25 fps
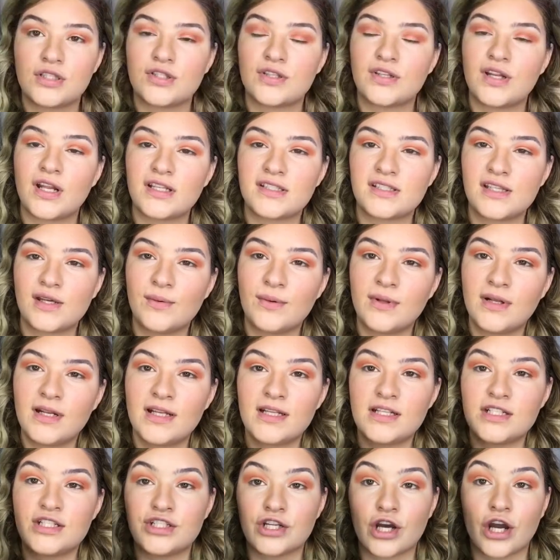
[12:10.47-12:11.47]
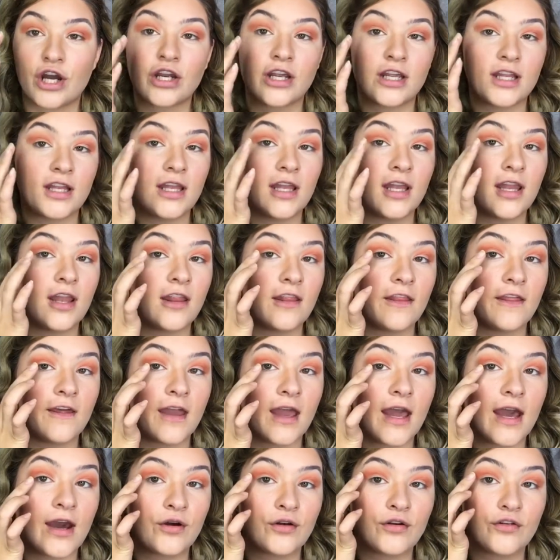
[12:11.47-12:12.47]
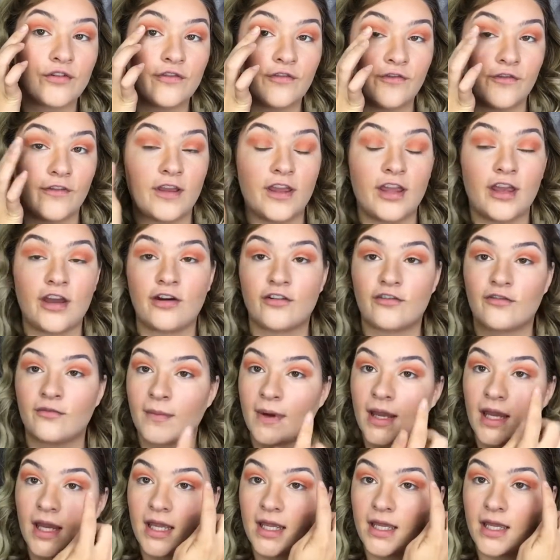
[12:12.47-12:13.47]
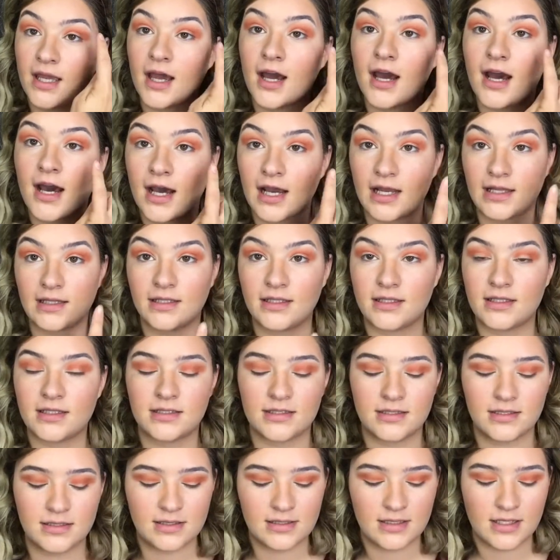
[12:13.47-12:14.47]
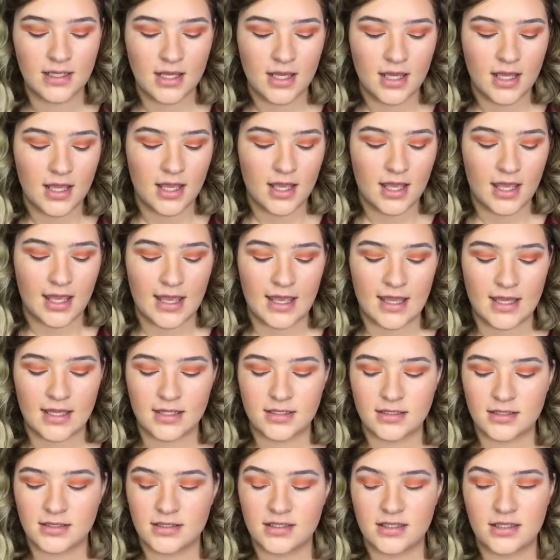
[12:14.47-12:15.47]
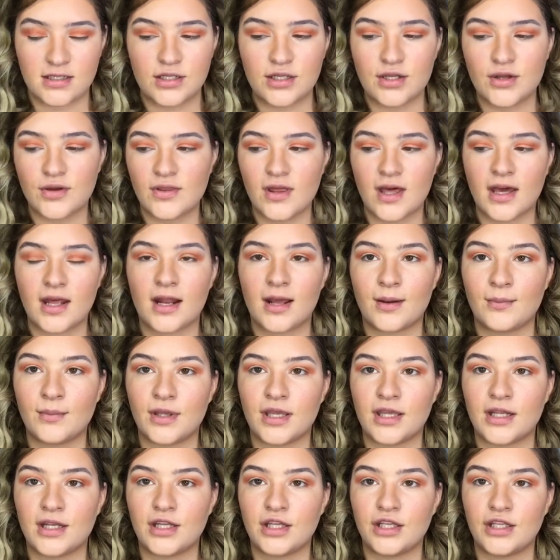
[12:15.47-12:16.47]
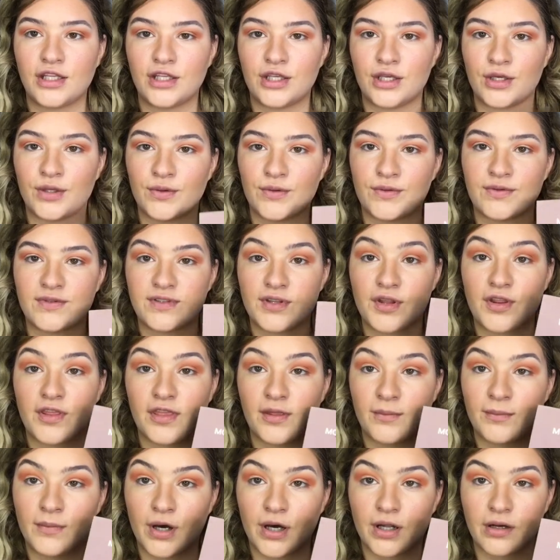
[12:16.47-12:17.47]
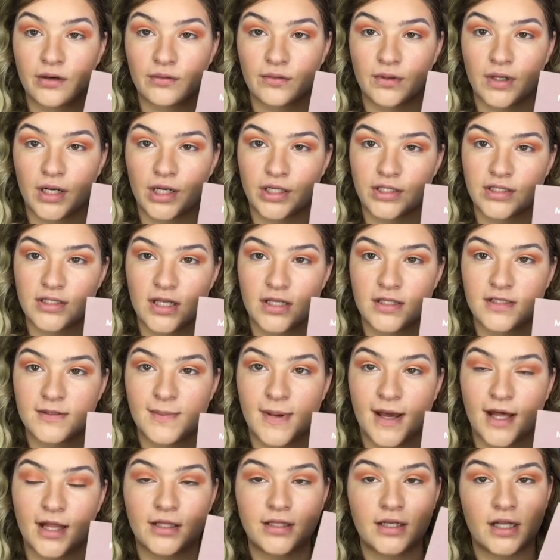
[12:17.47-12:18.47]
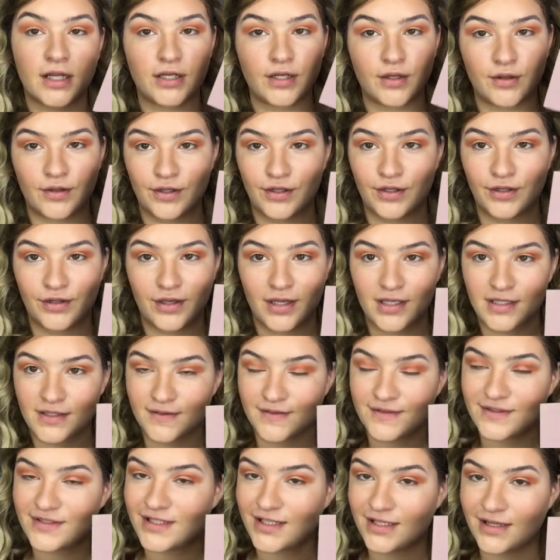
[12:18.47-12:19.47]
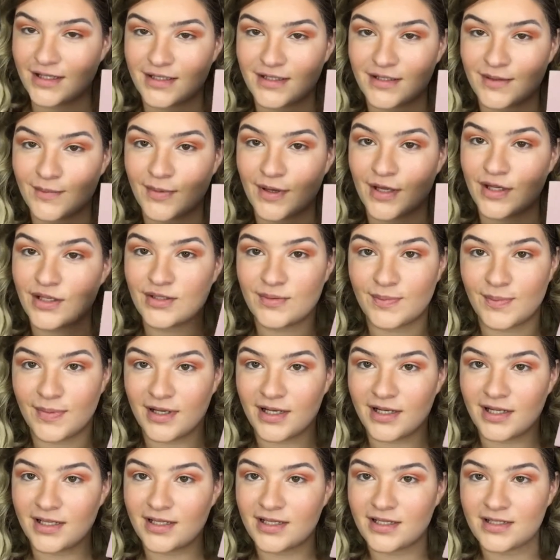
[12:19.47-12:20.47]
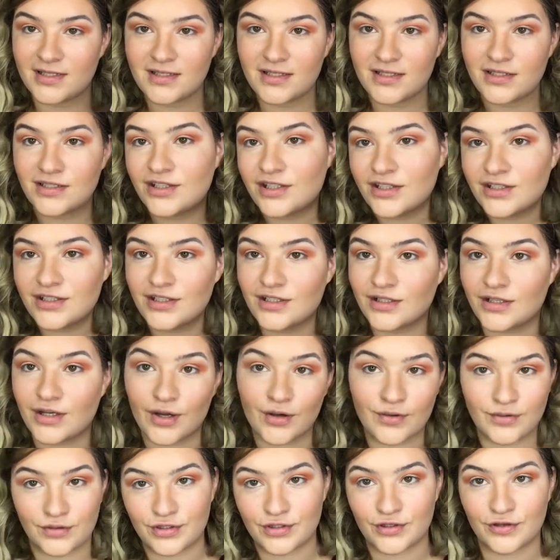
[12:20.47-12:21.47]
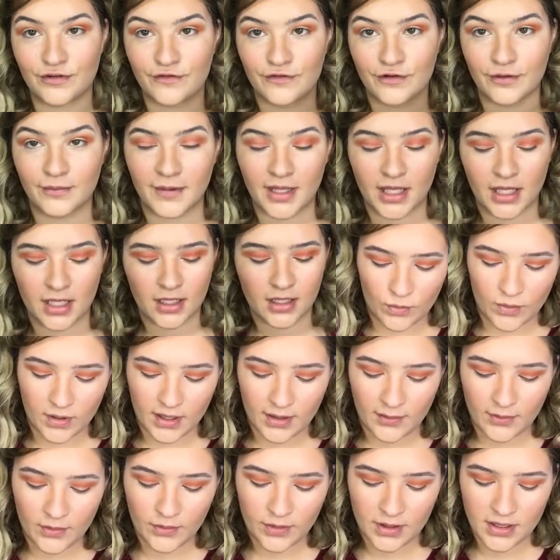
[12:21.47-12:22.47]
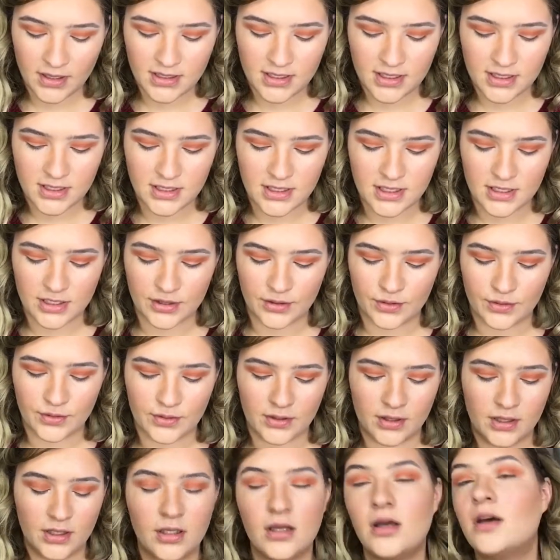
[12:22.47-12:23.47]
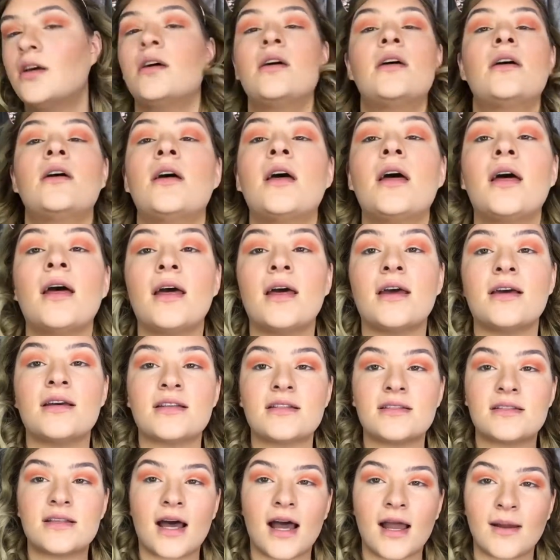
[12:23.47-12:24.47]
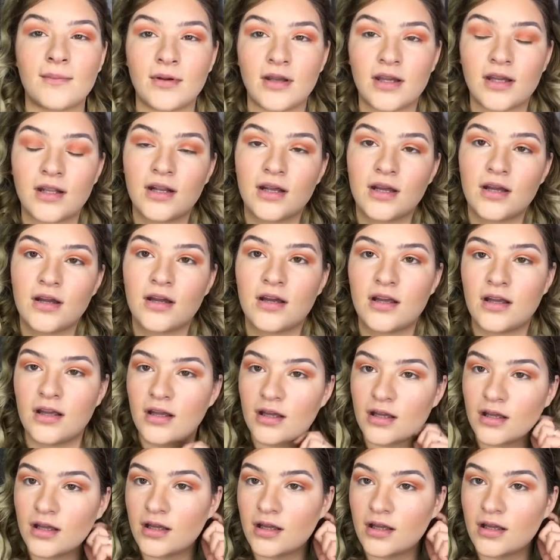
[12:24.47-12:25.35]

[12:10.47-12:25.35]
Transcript: So next I want to darken the outer V of my eyelids. And to do that, I'm going to use the Modern Renaissance palette. I know that you guys have seen this a bunch, but it is just a go-to for me. What I'm going to do is I'm going to